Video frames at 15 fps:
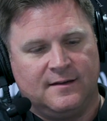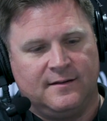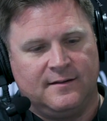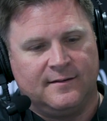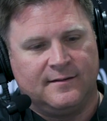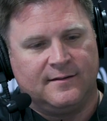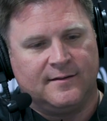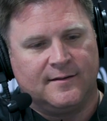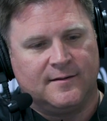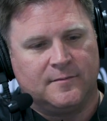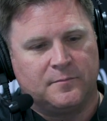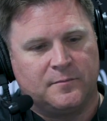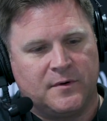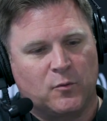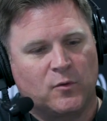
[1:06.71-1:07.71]
And
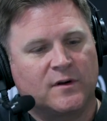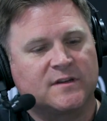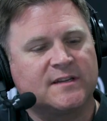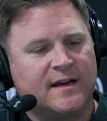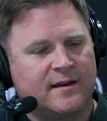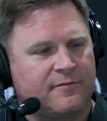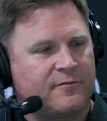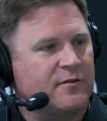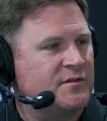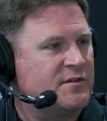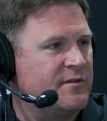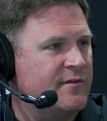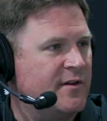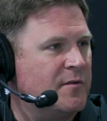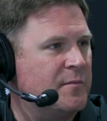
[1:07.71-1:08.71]
but we're excited for
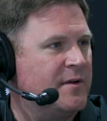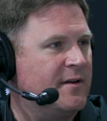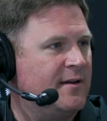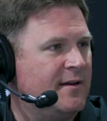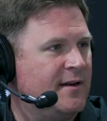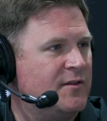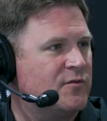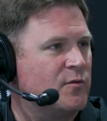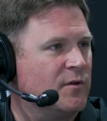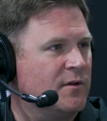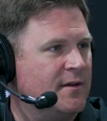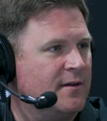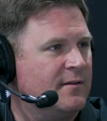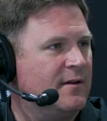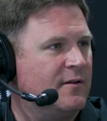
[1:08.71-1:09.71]
his development, and he's
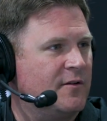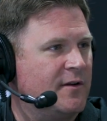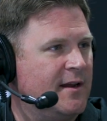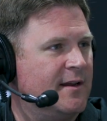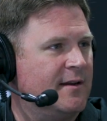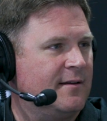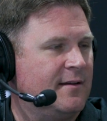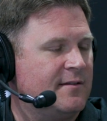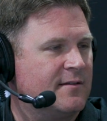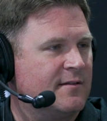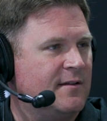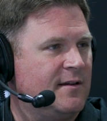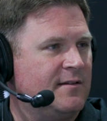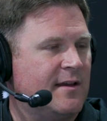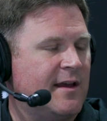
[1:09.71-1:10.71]
really, you know, again,
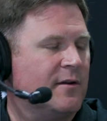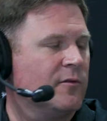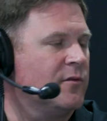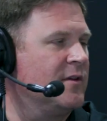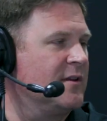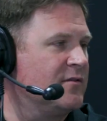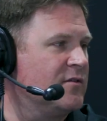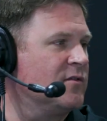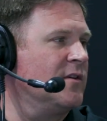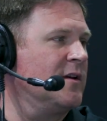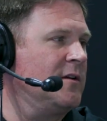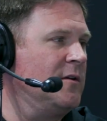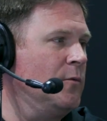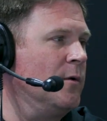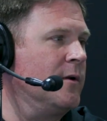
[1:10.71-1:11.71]
he's handled things just
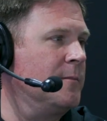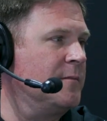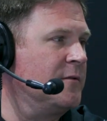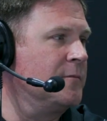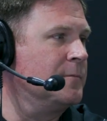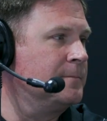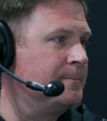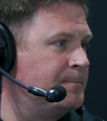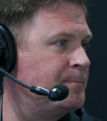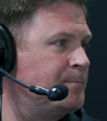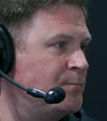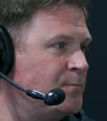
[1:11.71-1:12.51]
like you'd want him to.